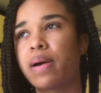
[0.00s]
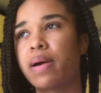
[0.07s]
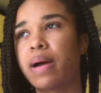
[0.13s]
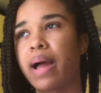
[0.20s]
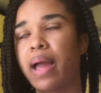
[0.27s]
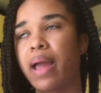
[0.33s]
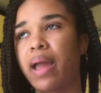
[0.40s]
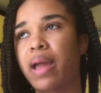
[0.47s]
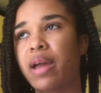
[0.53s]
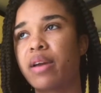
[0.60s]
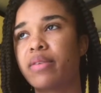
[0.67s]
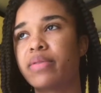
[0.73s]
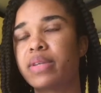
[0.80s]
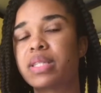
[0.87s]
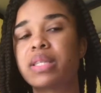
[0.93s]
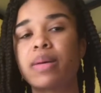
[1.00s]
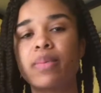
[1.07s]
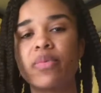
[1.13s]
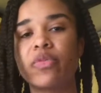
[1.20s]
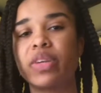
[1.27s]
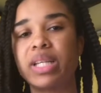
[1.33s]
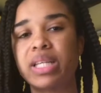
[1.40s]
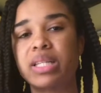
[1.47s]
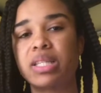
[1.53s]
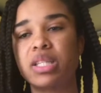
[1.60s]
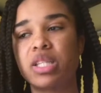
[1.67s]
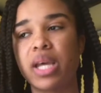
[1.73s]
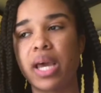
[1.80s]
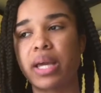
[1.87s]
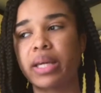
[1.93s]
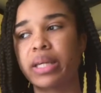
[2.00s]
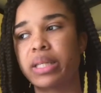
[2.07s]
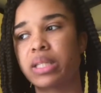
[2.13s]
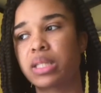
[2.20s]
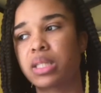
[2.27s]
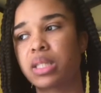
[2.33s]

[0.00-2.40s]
I have some fleece jackets